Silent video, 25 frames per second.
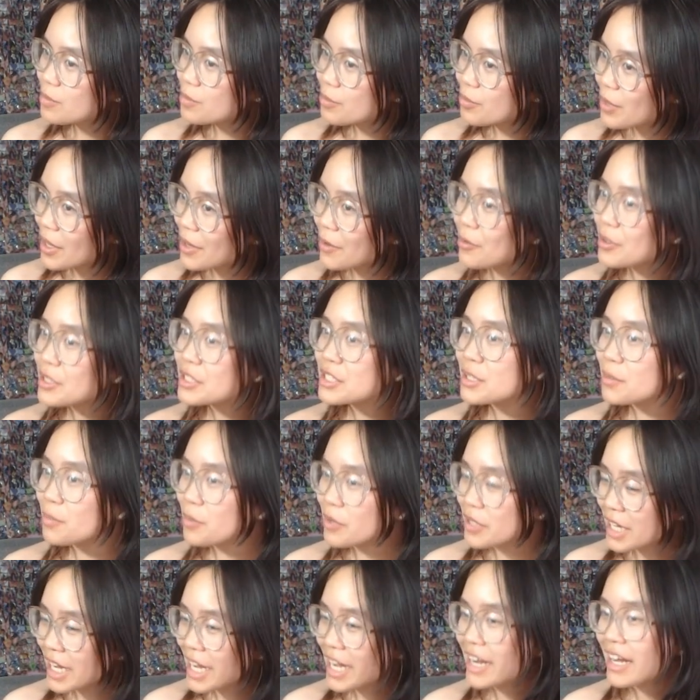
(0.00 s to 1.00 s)
like
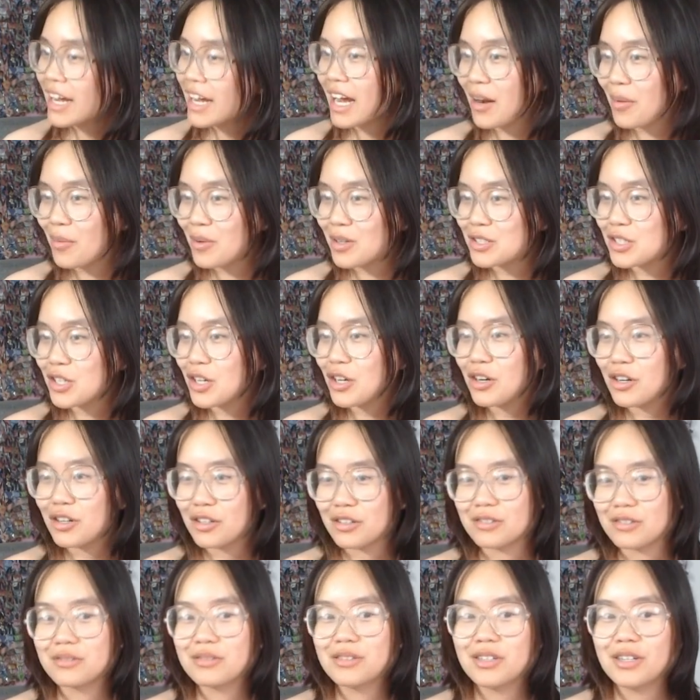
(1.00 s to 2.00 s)
reciprocate and kind of
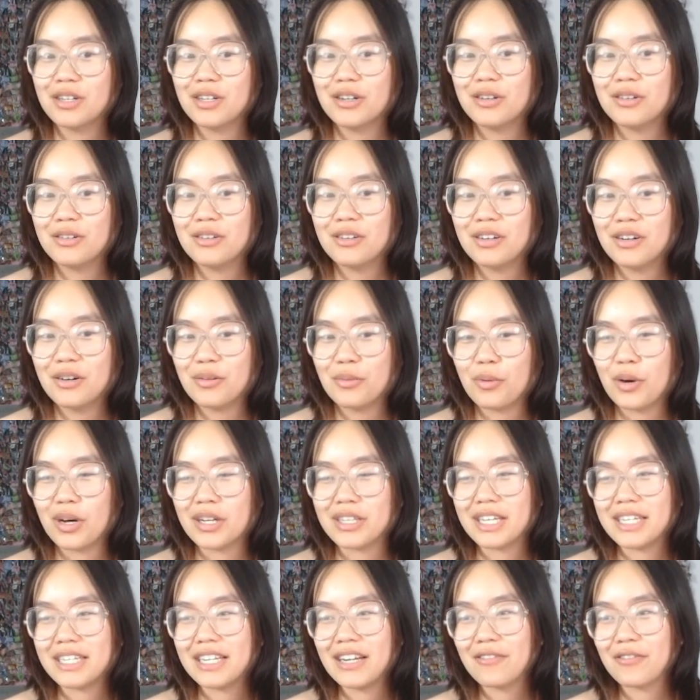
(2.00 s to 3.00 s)
return what
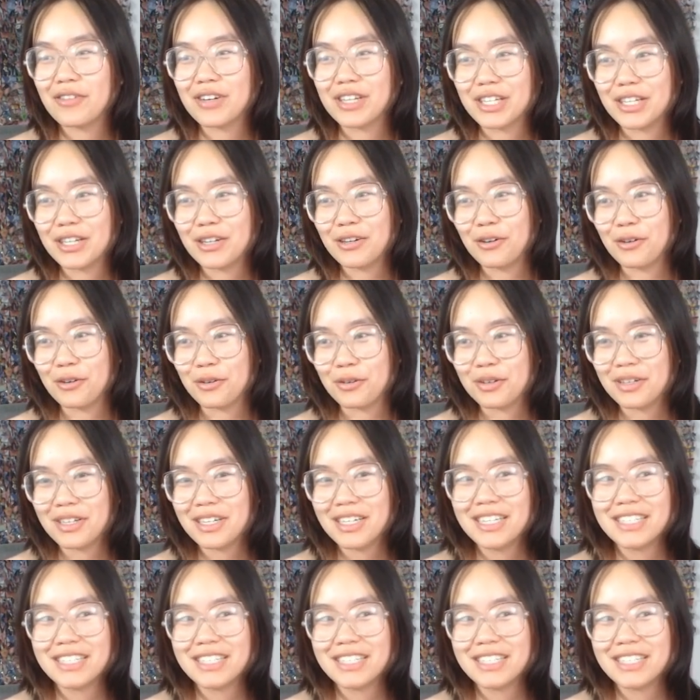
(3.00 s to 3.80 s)
they did for you.